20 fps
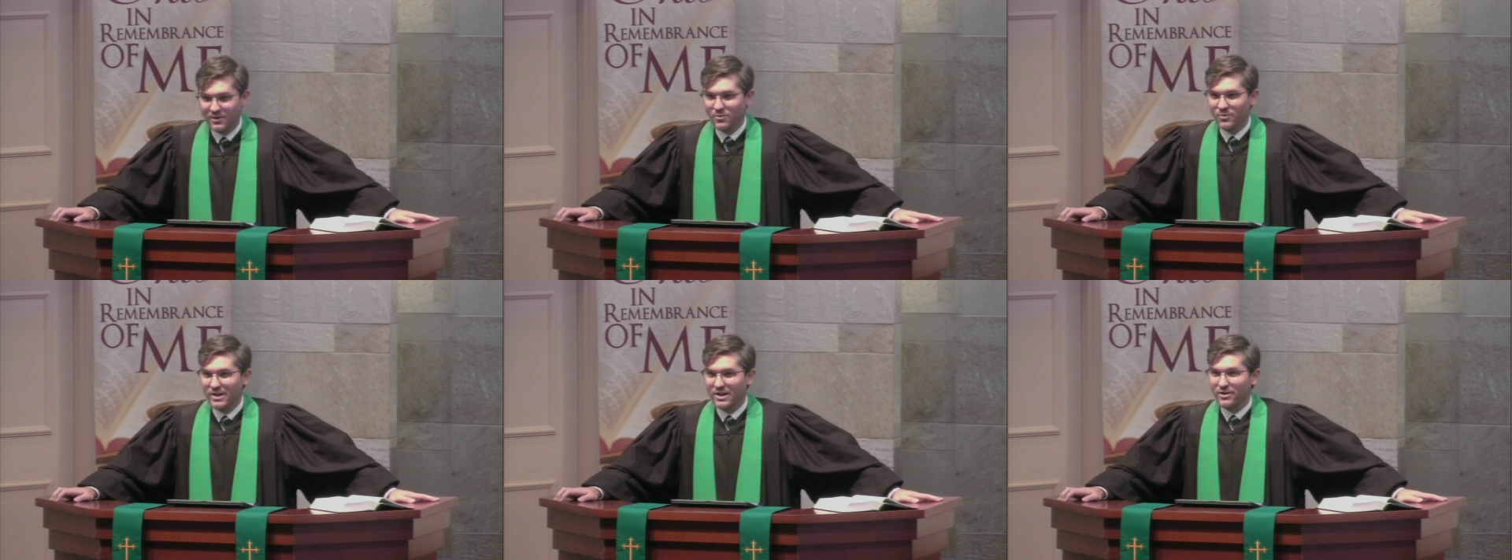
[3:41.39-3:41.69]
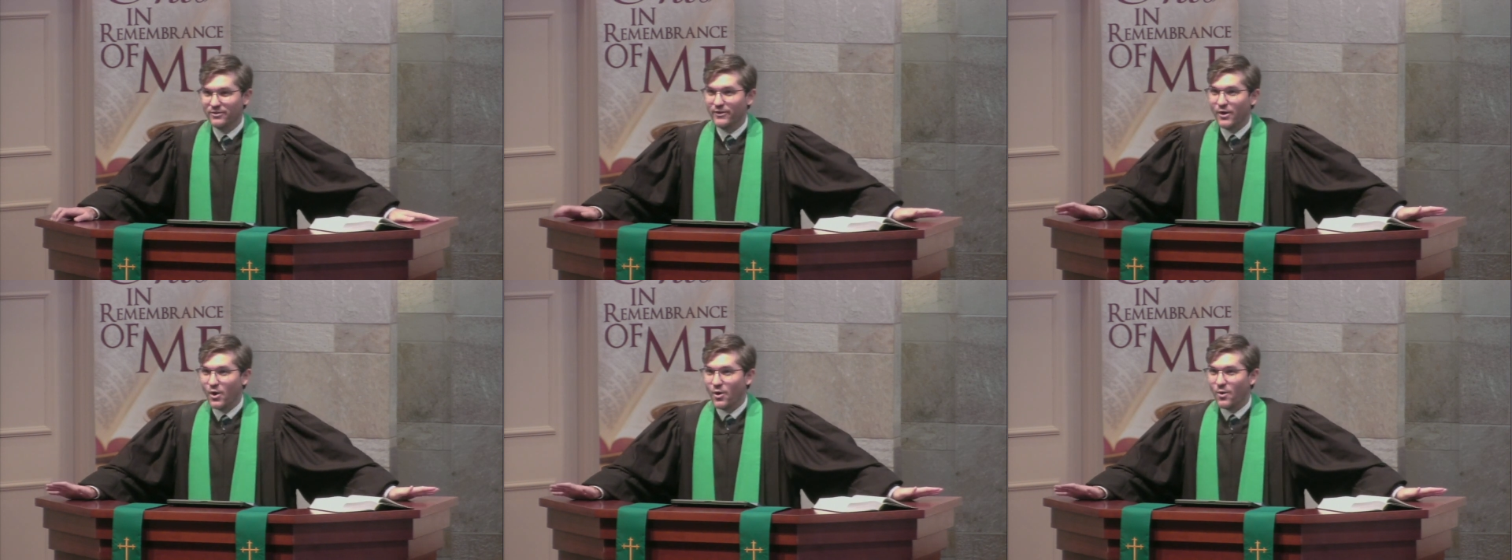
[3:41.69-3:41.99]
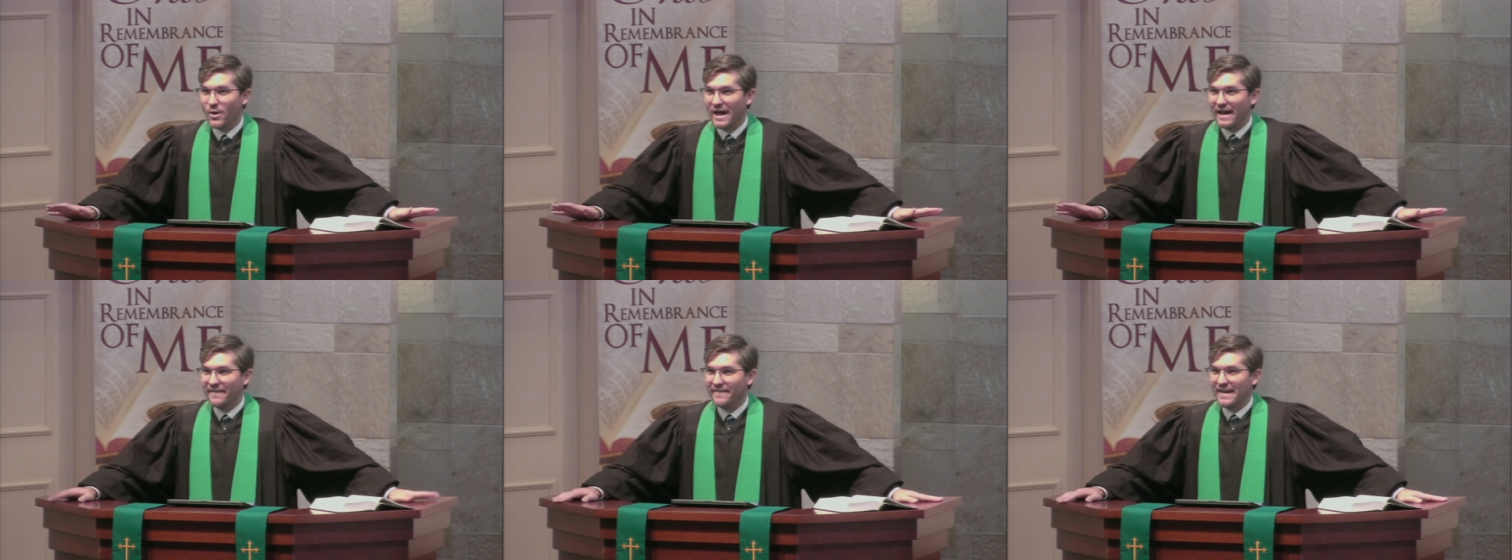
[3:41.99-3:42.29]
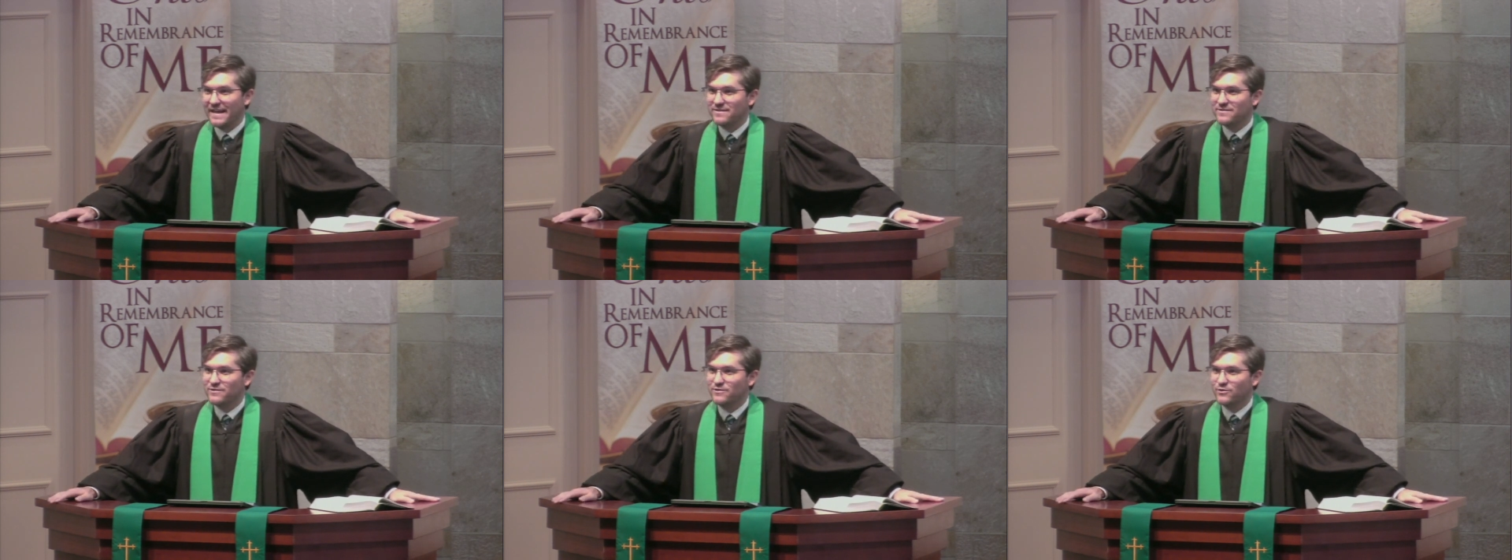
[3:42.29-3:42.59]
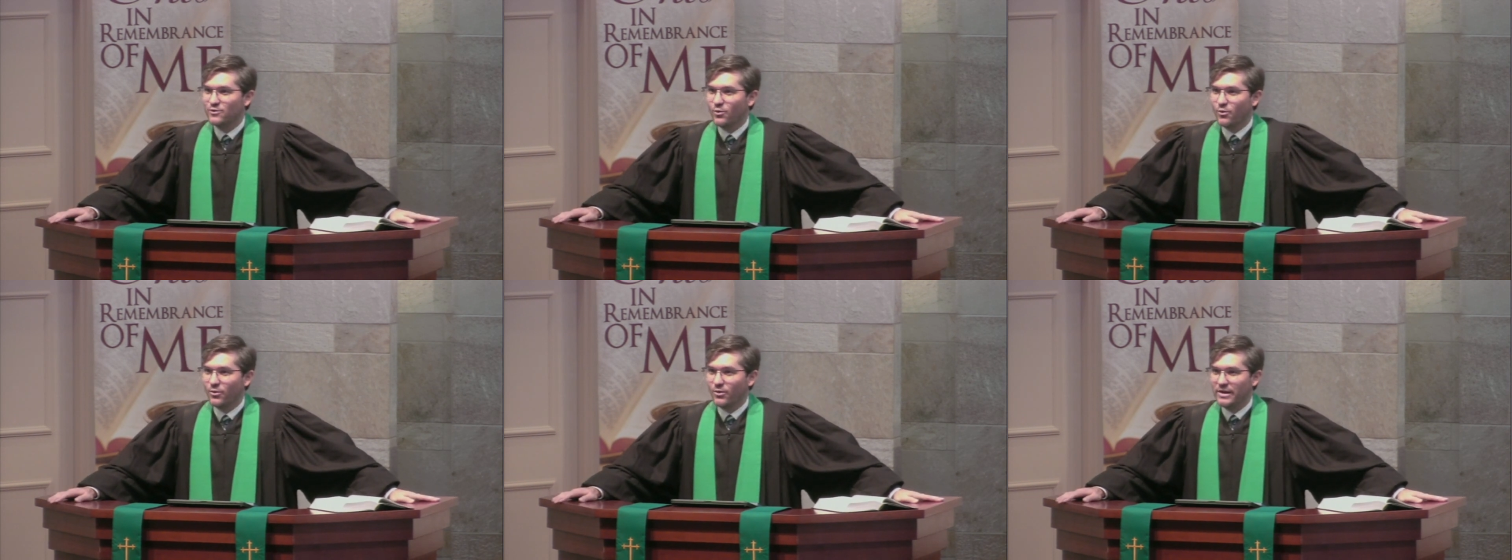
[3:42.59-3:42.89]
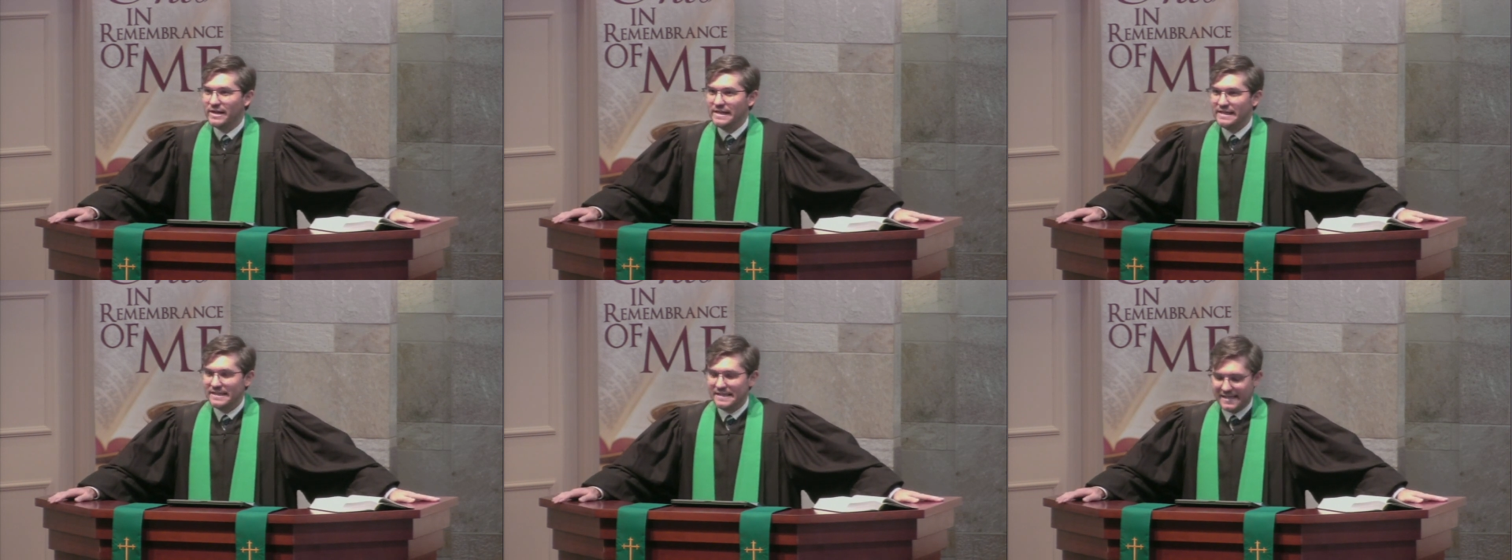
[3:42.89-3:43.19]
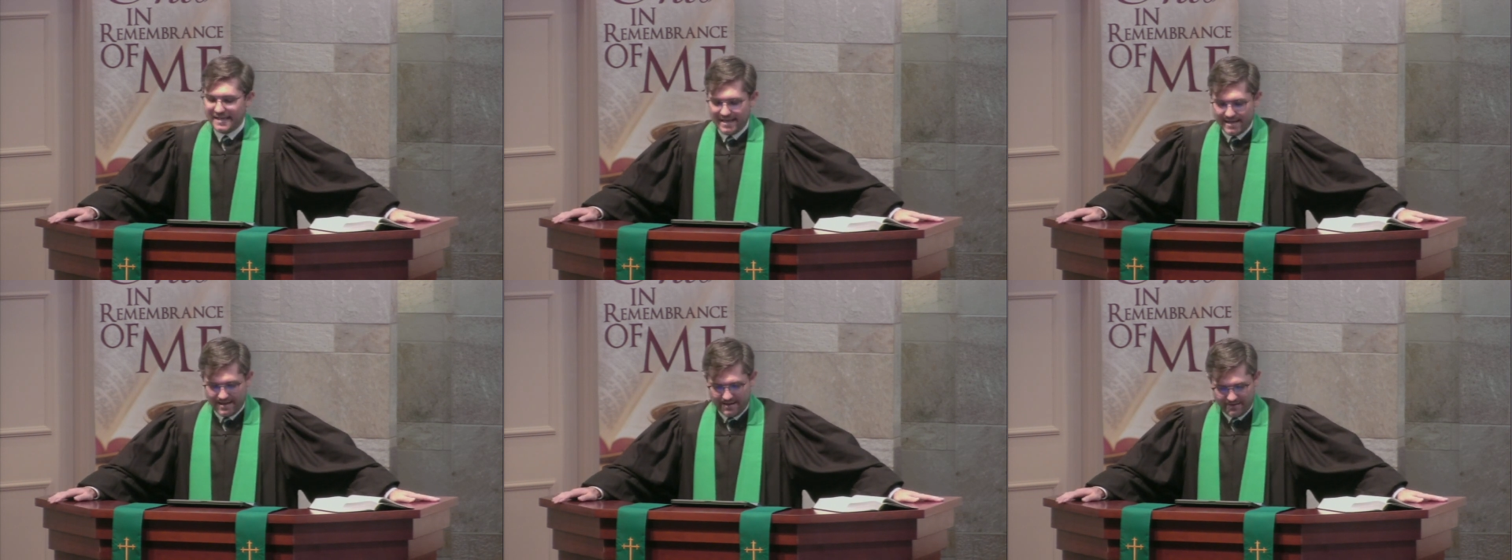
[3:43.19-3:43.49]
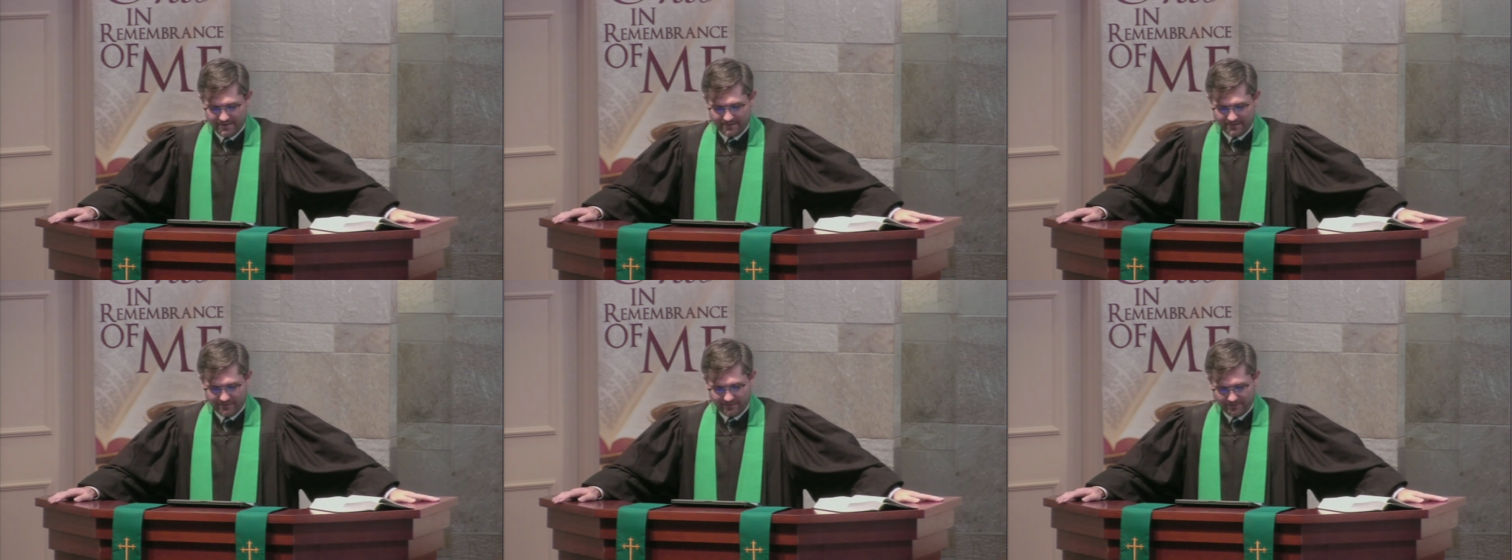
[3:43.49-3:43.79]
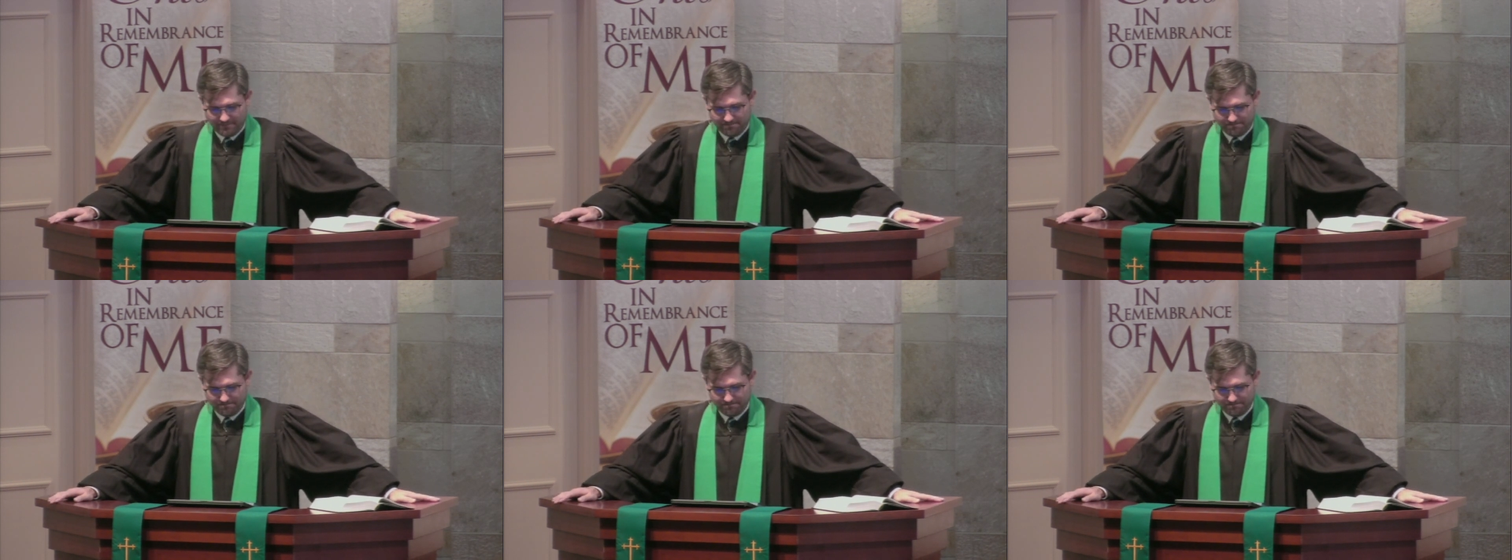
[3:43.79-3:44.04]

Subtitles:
We all know how that story ends.